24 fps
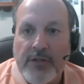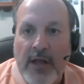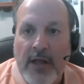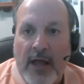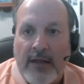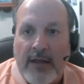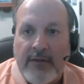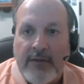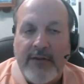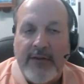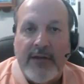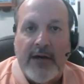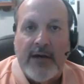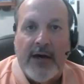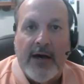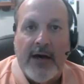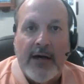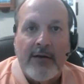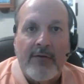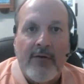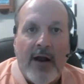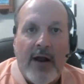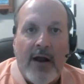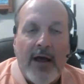Nancy
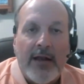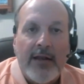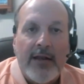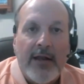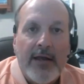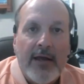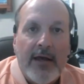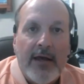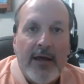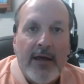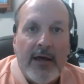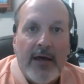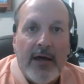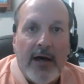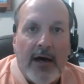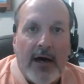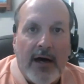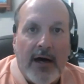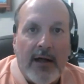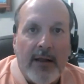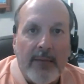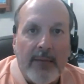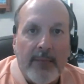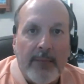Conrad,
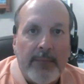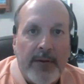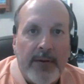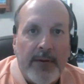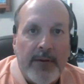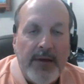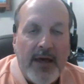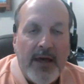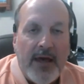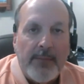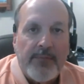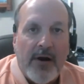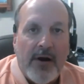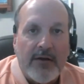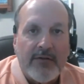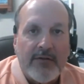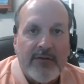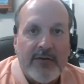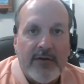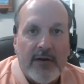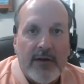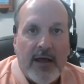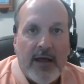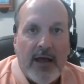PBA
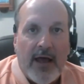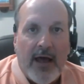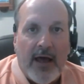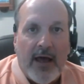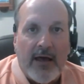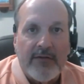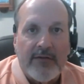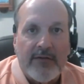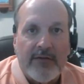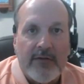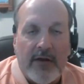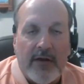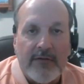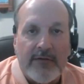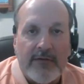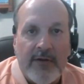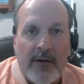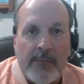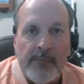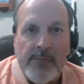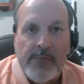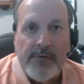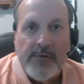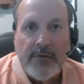president, has
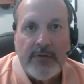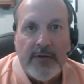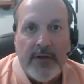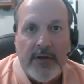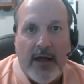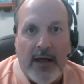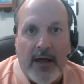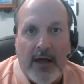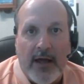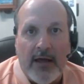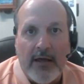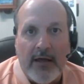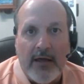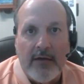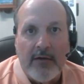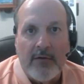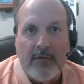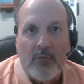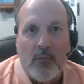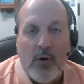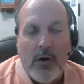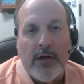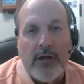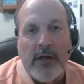assembled a
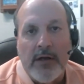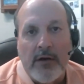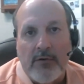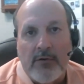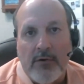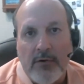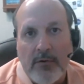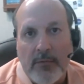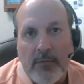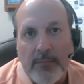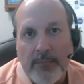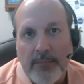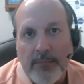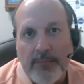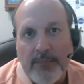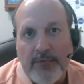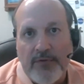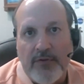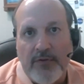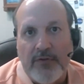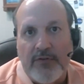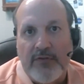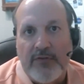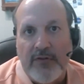working group
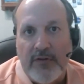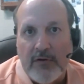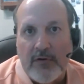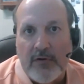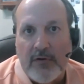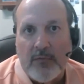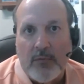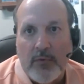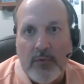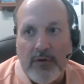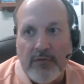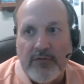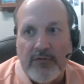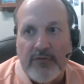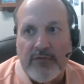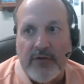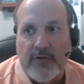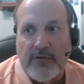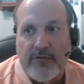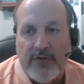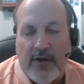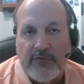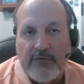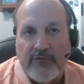to deal with
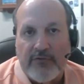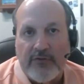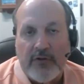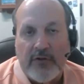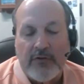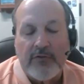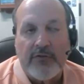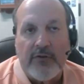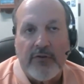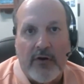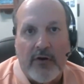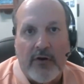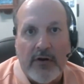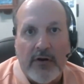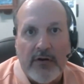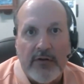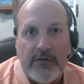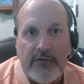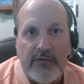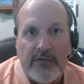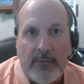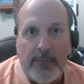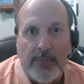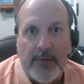succession and
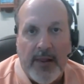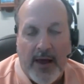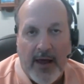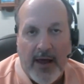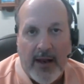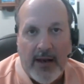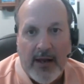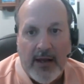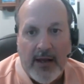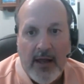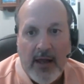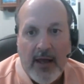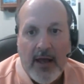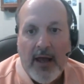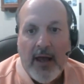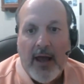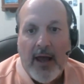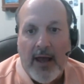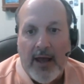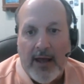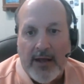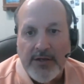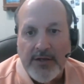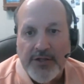surrogacy planning.
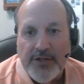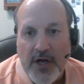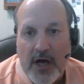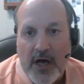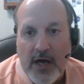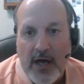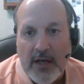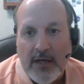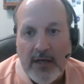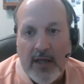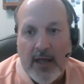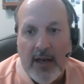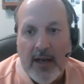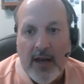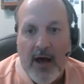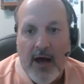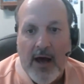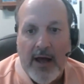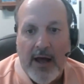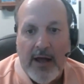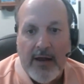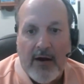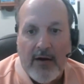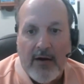Ann John and
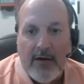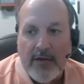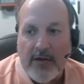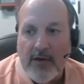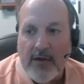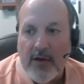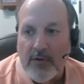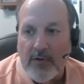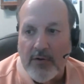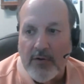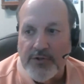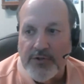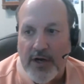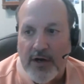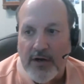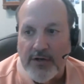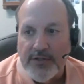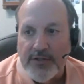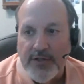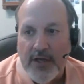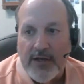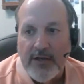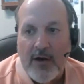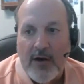I are the
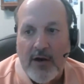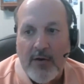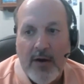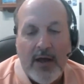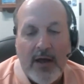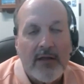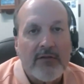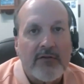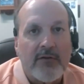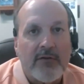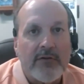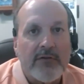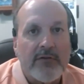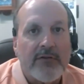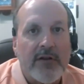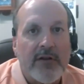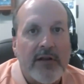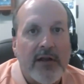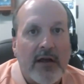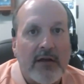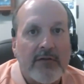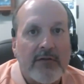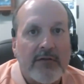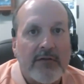co-chairs. I know Ann's on
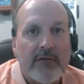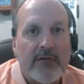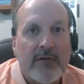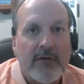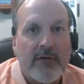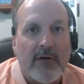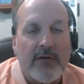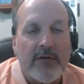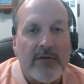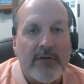today's